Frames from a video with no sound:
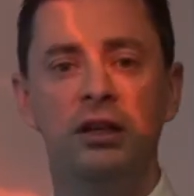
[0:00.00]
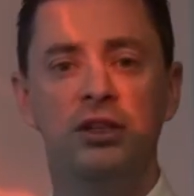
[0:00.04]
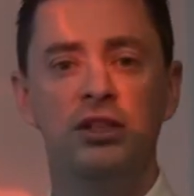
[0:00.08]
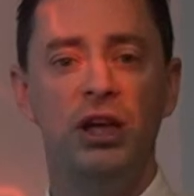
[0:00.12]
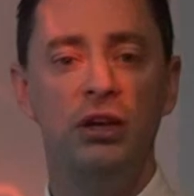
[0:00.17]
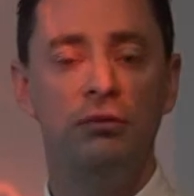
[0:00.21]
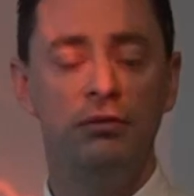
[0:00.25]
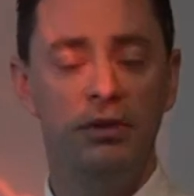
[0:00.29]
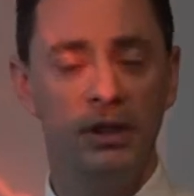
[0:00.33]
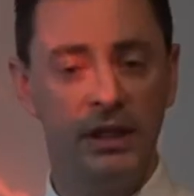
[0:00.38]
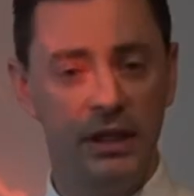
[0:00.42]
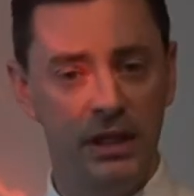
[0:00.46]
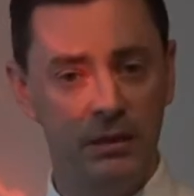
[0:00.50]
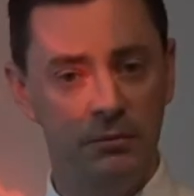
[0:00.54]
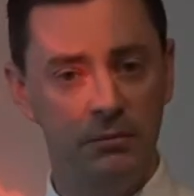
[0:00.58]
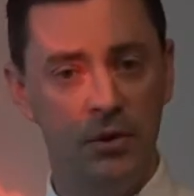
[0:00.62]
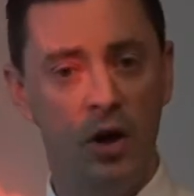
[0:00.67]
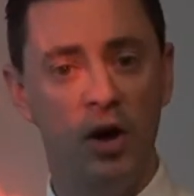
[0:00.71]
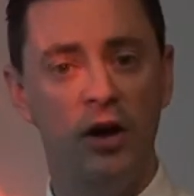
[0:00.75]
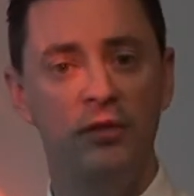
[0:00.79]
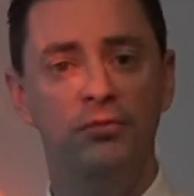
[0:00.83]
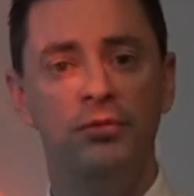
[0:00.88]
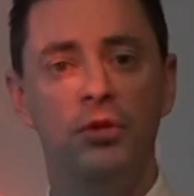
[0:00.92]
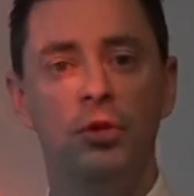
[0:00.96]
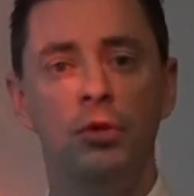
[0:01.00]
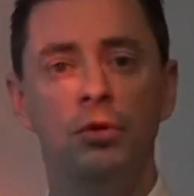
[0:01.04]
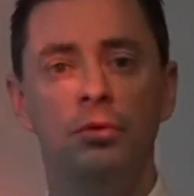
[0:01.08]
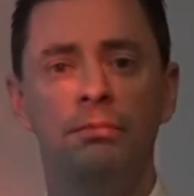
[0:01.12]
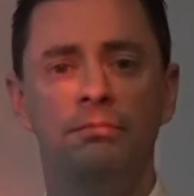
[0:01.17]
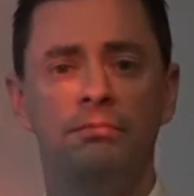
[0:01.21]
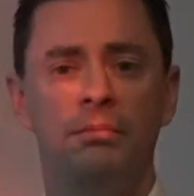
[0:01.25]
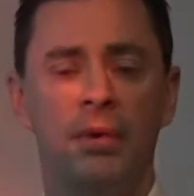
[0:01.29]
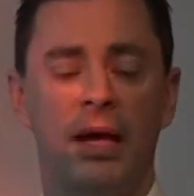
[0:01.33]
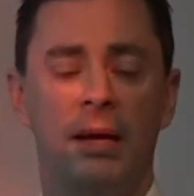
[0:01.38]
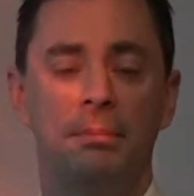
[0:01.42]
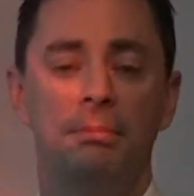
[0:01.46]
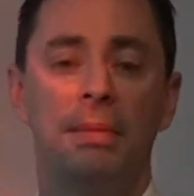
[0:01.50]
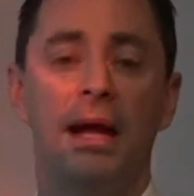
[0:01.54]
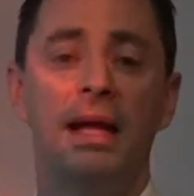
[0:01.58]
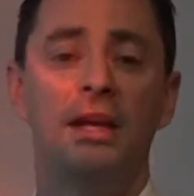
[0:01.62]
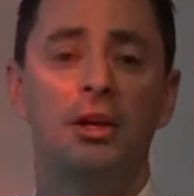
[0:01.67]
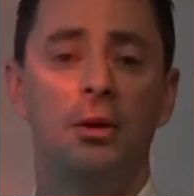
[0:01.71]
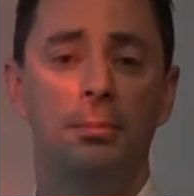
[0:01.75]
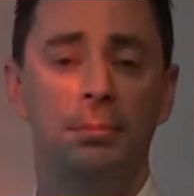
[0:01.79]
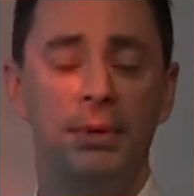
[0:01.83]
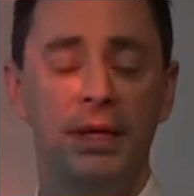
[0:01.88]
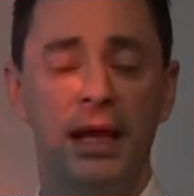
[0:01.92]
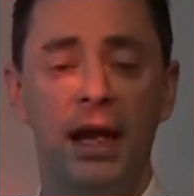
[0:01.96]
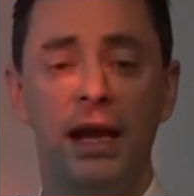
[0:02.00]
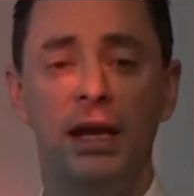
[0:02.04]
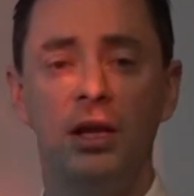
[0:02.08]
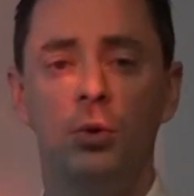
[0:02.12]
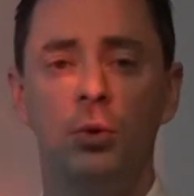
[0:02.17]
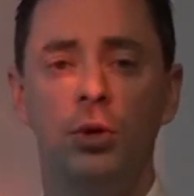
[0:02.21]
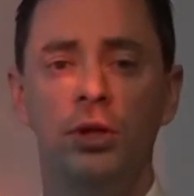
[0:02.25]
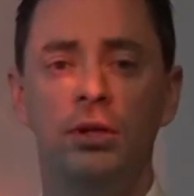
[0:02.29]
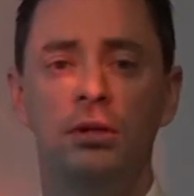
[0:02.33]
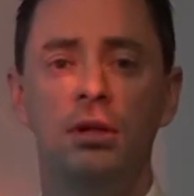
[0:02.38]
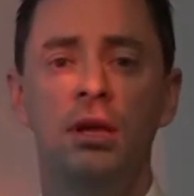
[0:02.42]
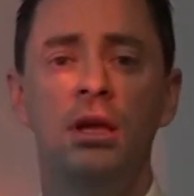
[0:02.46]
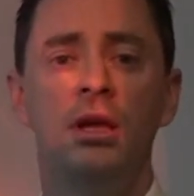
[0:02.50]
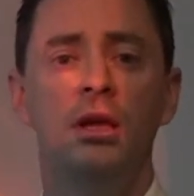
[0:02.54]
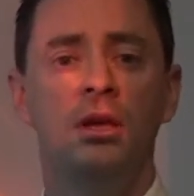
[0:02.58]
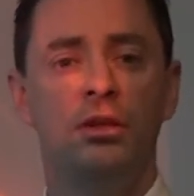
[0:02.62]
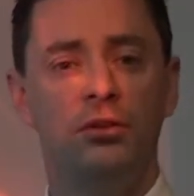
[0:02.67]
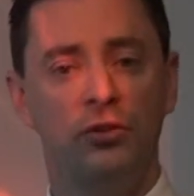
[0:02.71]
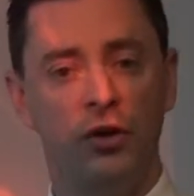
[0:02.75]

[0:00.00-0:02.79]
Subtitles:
generally in my view, may not be adequate.